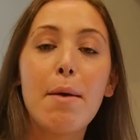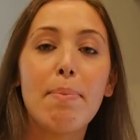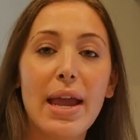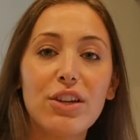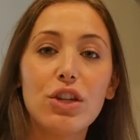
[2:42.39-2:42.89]

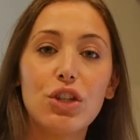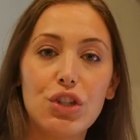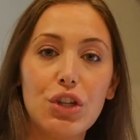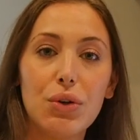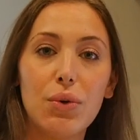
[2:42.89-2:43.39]
patients
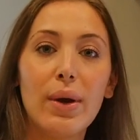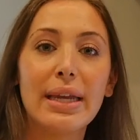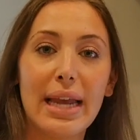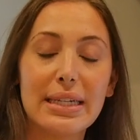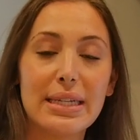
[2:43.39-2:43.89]
too
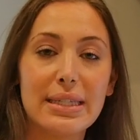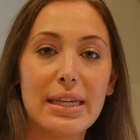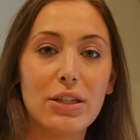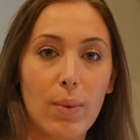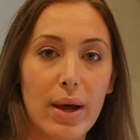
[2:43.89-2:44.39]
get to see
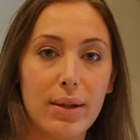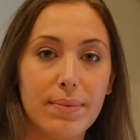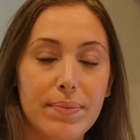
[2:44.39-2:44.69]
as well.